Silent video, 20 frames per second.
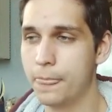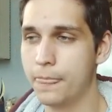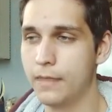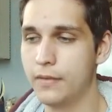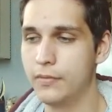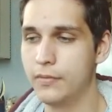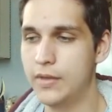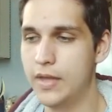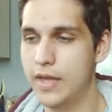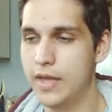
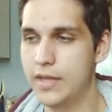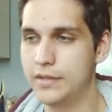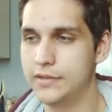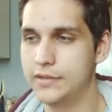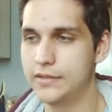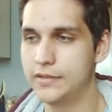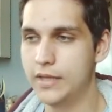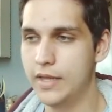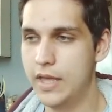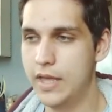
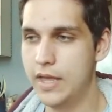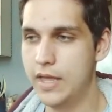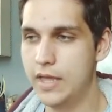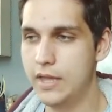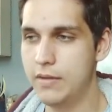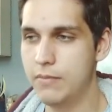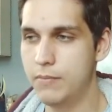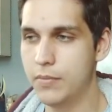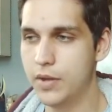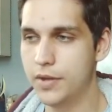There's
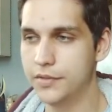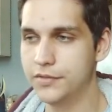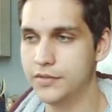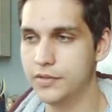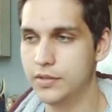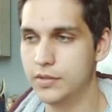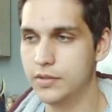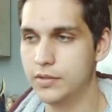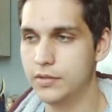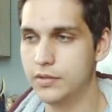a
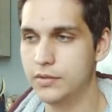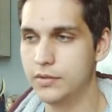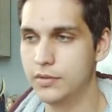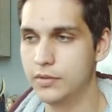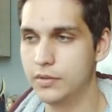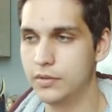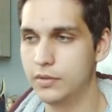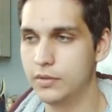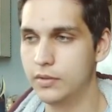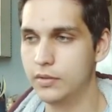button,
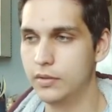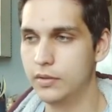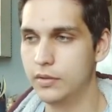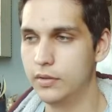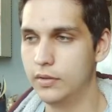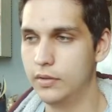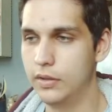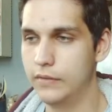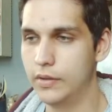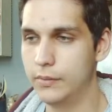
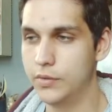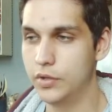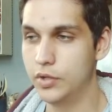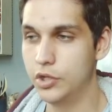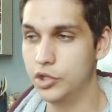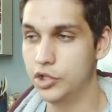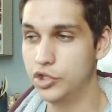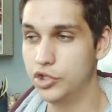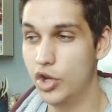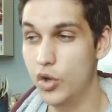I'm going
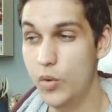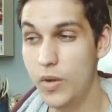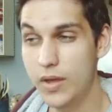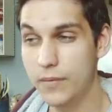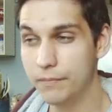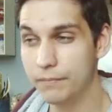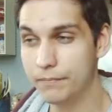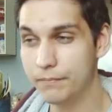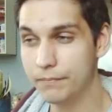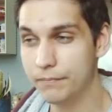to show it.
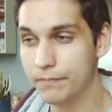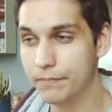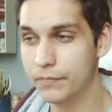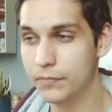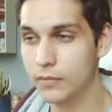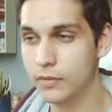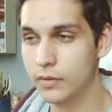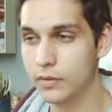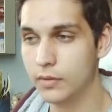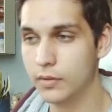
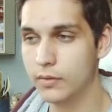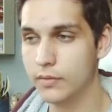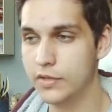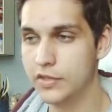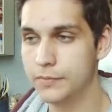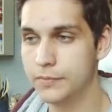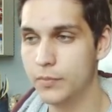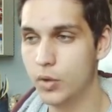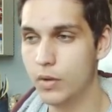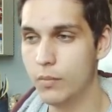
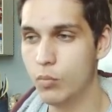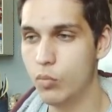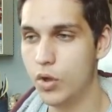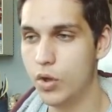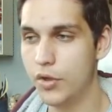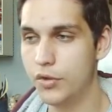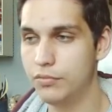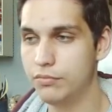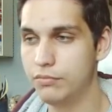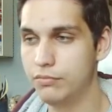This bottom
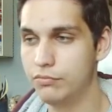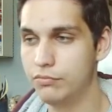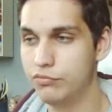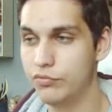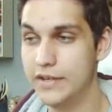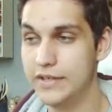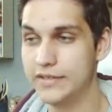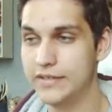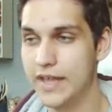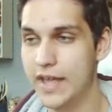one
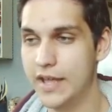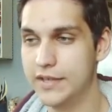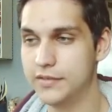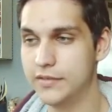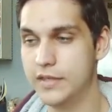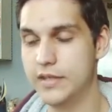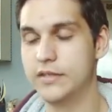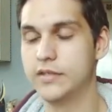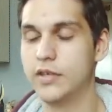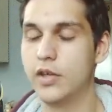resets
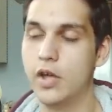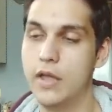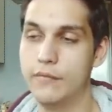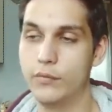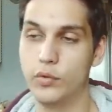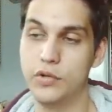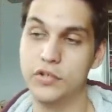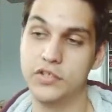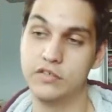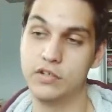the entire
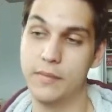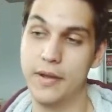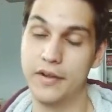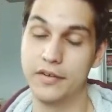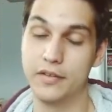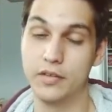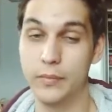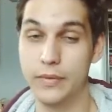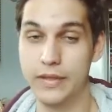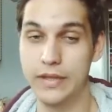voiceover back
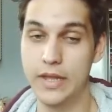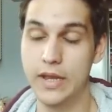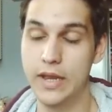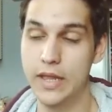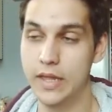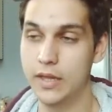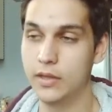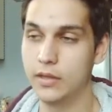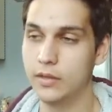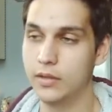to the
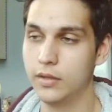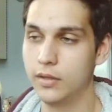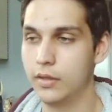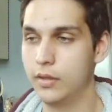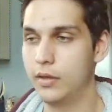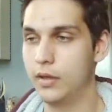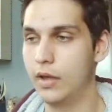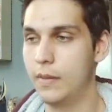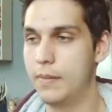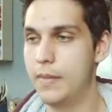beginning,
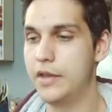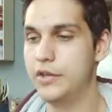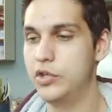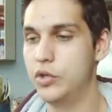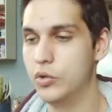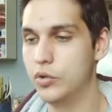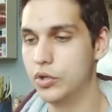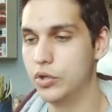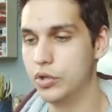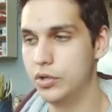and then
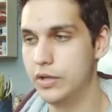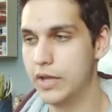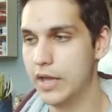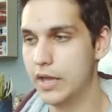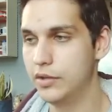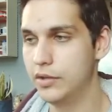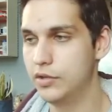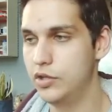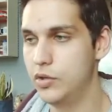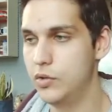you can
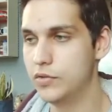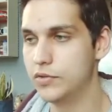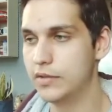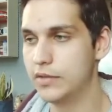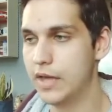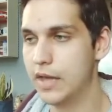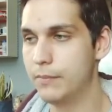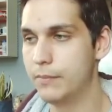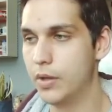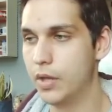use
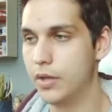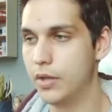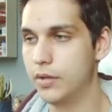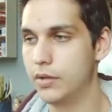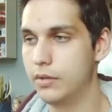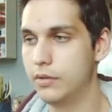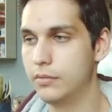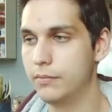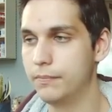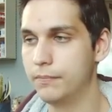that
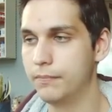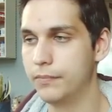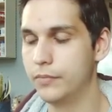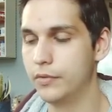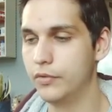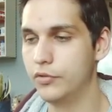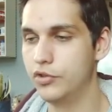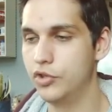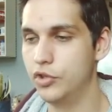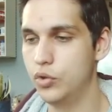button
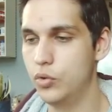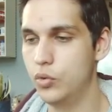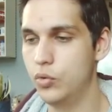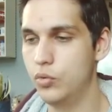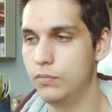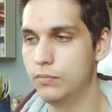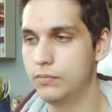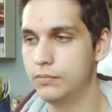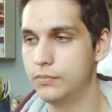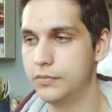
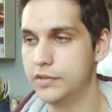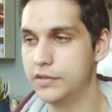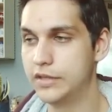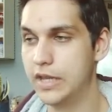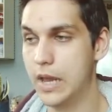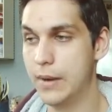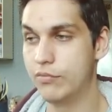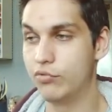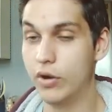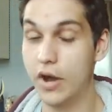to
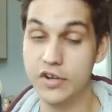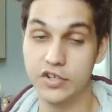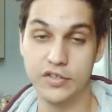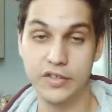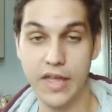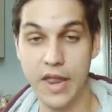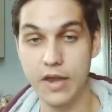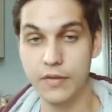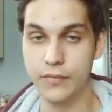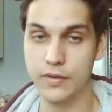skip right to
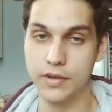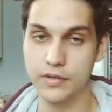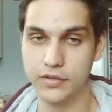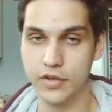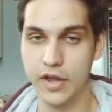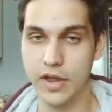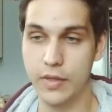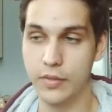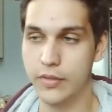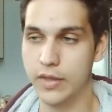the end of the
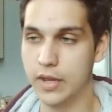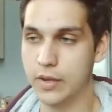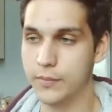entire thing,